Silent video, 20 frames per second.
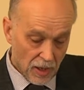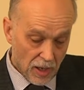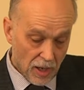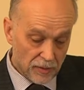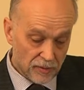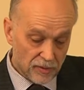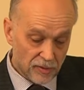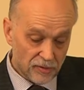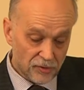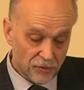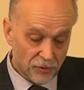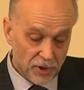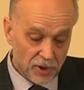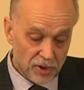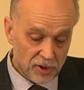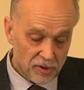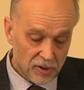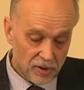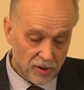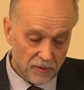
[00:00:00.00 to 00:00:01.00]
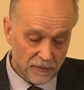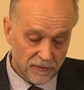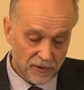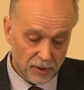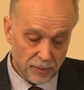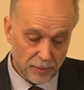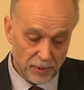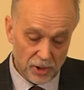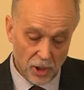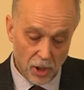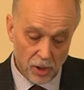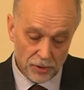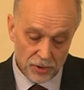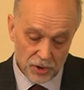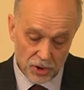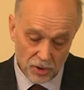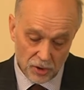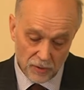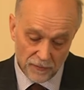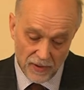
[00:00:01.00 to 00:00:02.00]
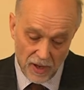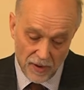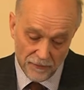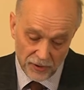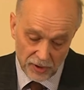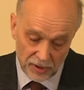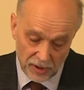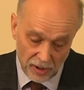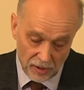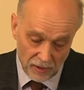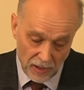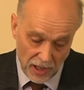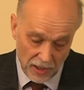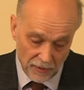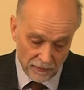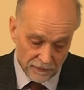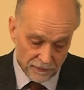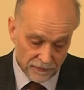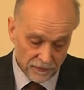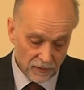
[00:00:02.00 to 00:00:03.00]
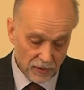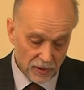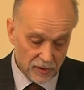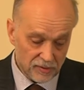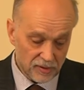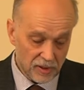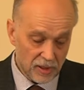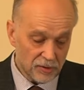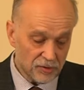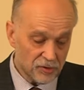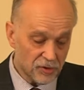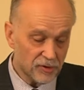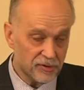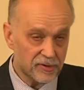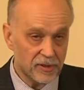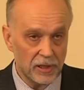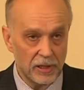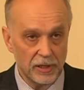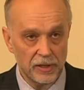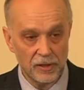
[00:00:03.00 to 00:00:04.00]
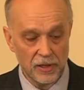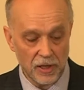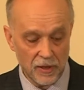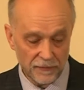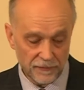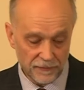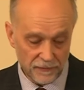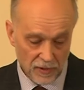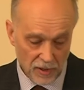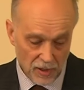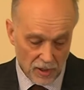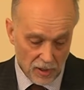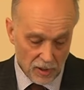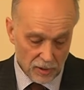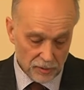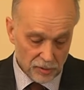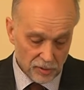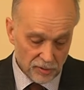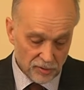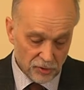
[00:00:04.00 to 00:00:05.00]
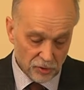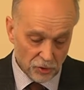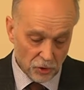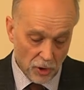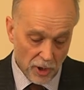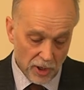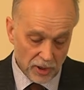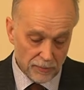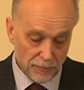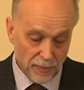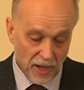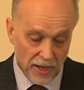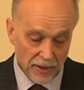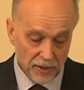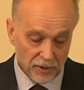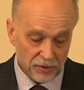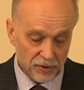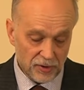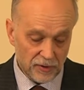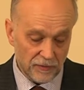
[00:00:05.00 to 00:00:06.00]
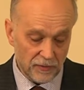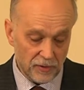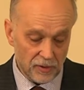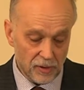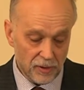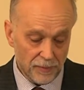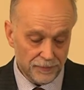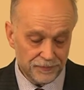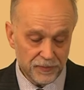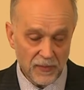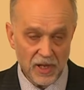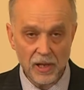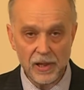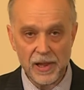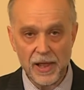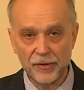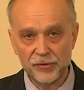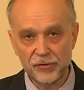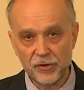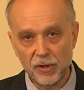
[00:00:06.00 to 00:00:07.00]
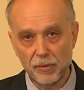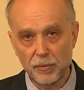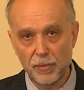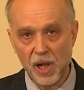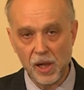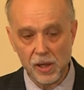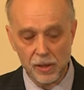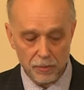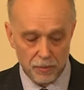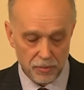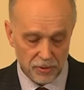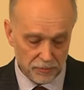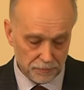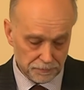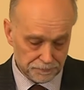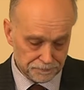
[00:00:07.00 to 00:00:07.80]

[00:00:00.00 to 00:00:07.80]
And this rich phenomenology of everyday life is, interestingly enough, destroyed by a trivial electric bulb.